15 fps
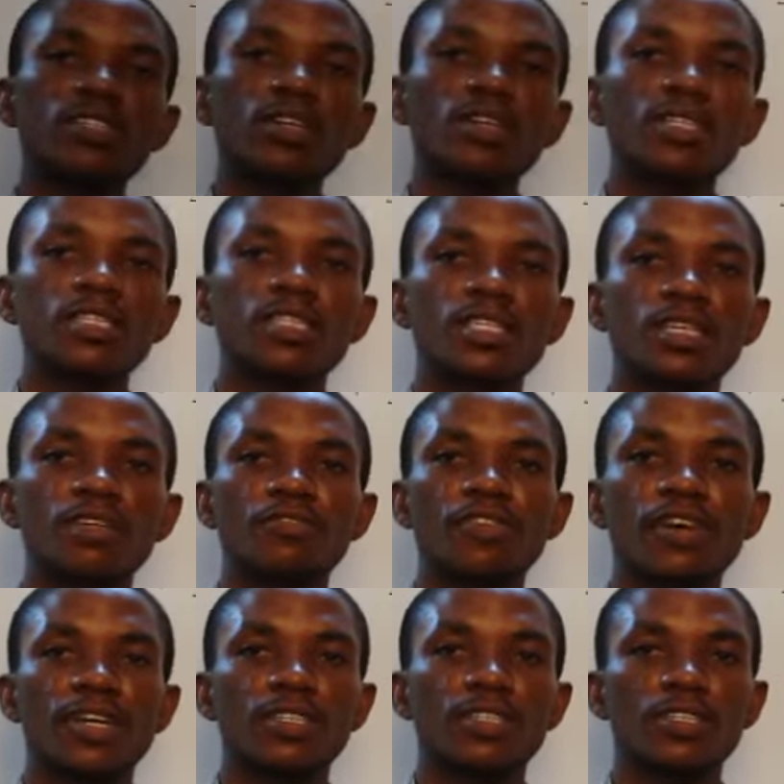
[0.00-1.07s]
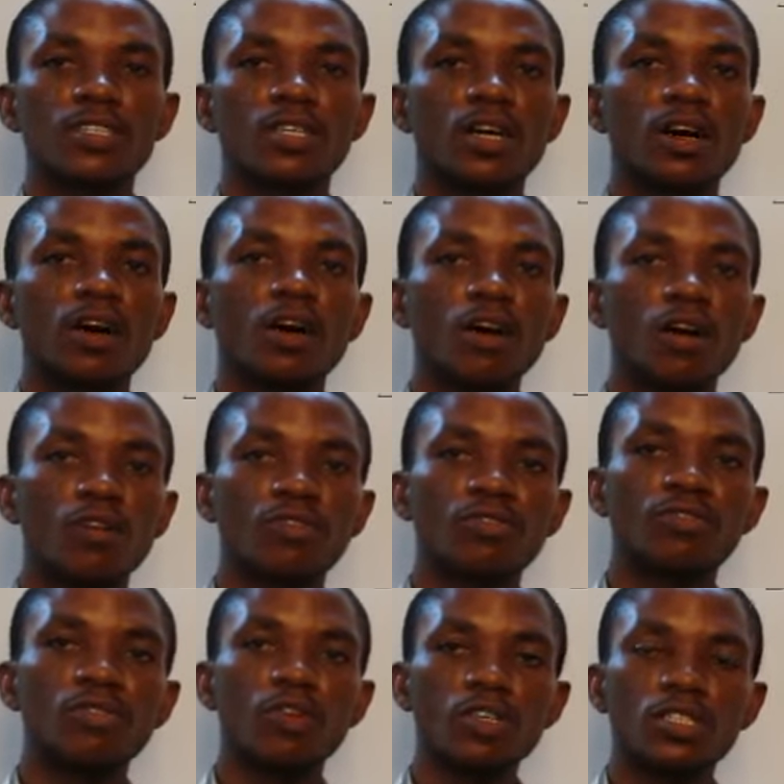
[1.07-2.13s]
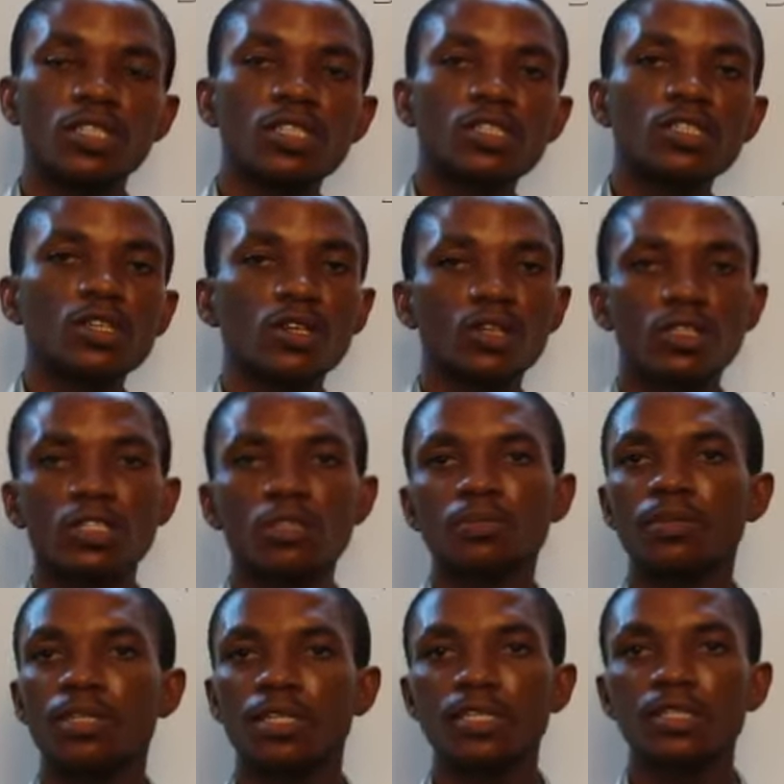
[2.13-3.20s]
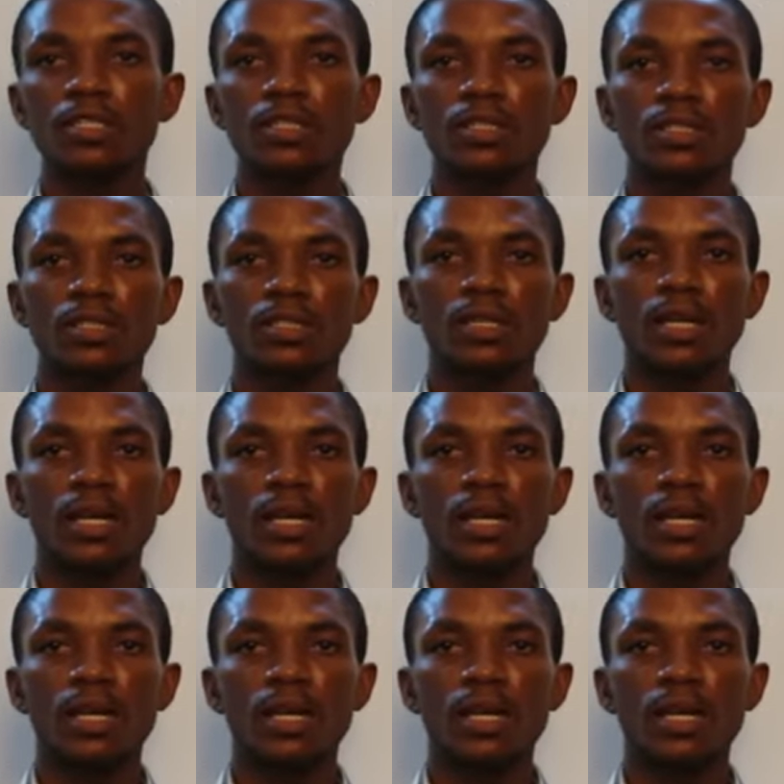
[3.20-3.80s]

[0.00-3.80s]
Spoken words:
study the effects of forces on springs